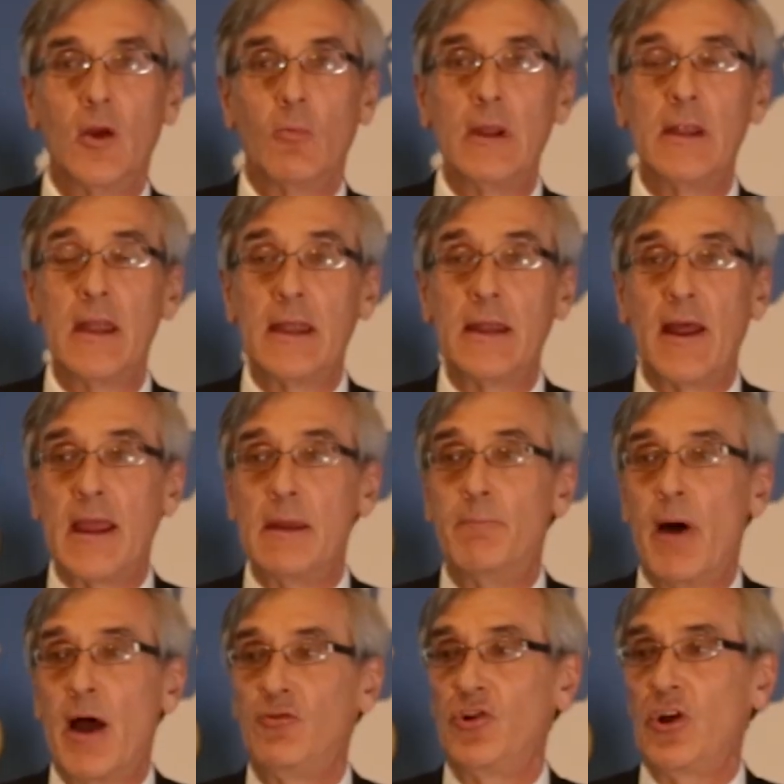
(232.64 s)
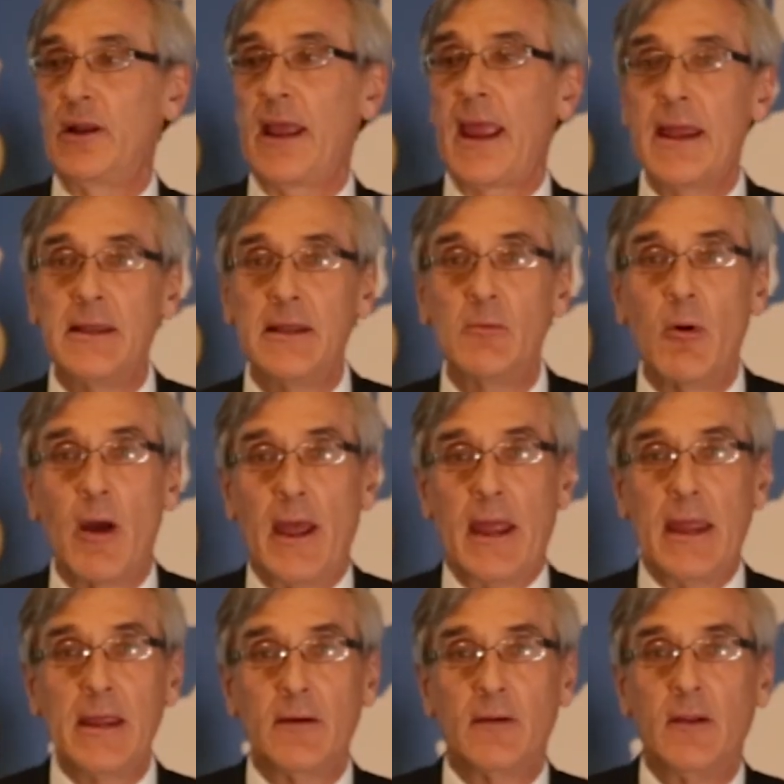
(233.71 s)
We need a budget
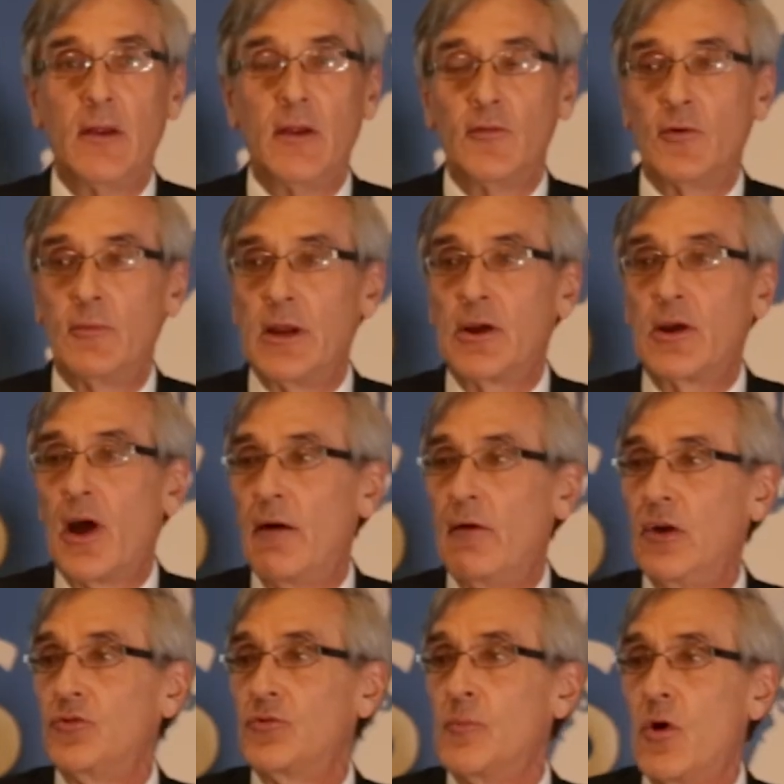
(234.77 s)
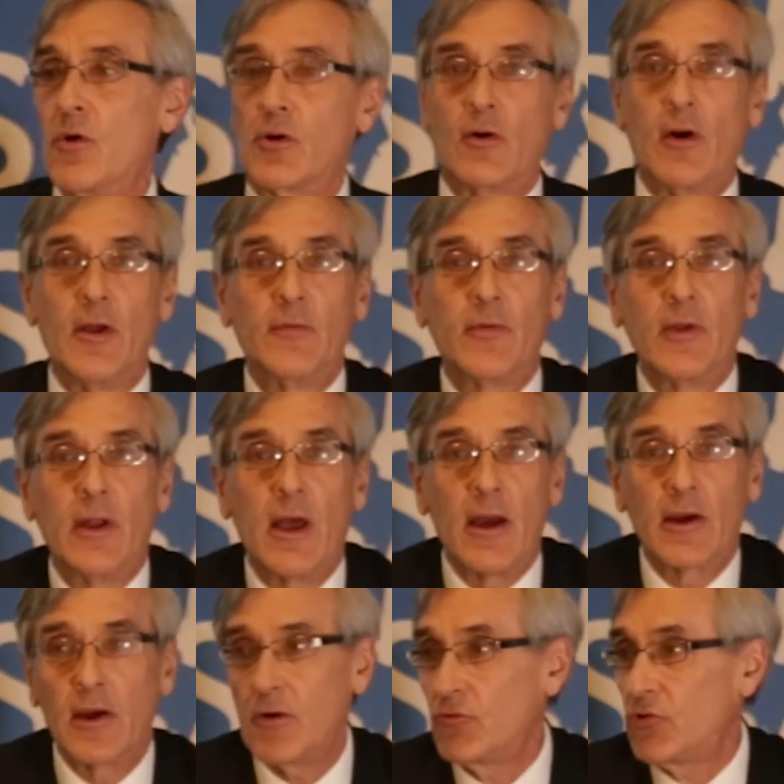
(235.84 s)
anyway to encourage more growth in
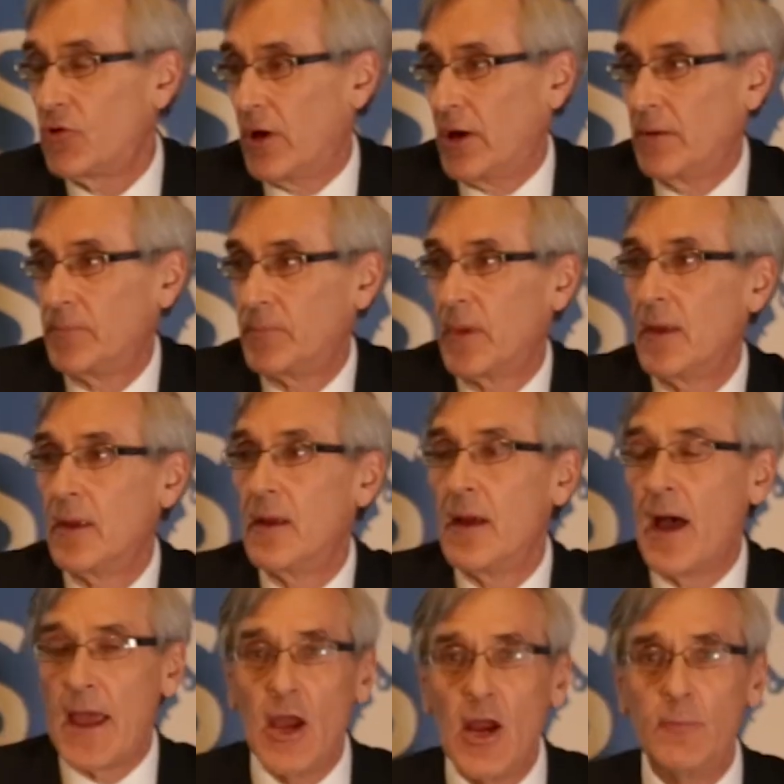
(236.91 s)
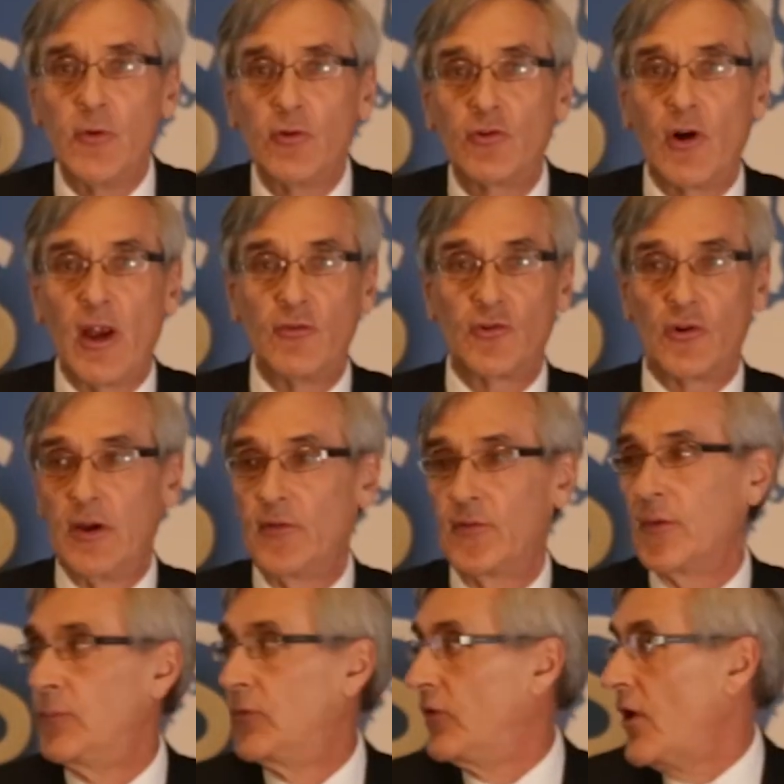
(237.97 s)
our country. I hope the Treasury has
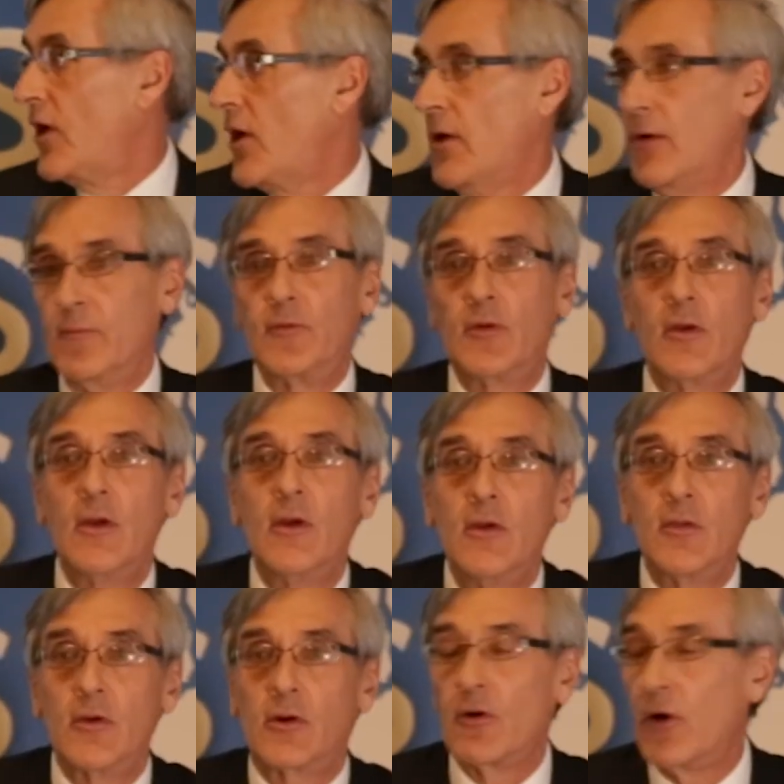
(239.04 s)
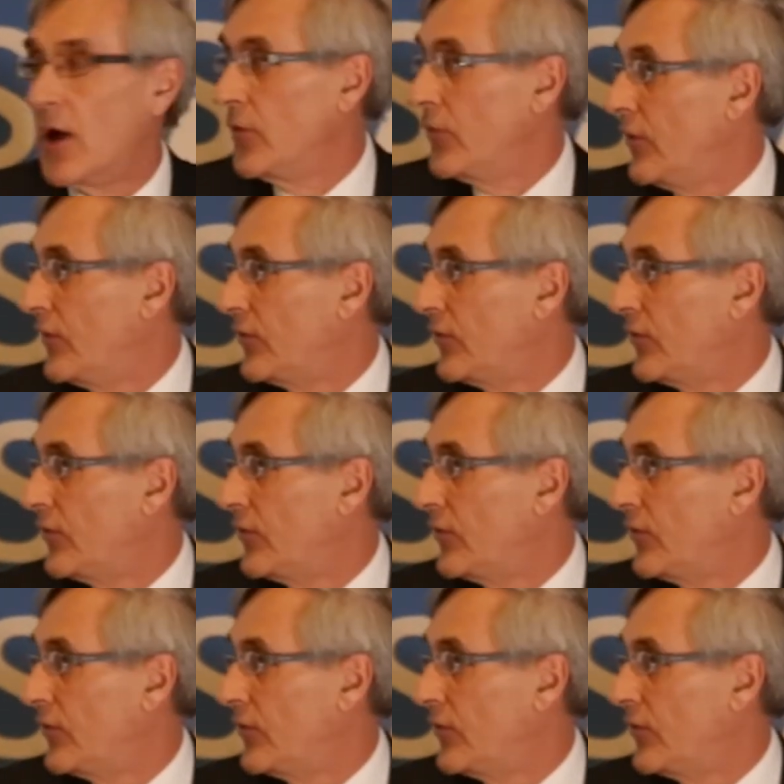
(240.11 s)
observed that growth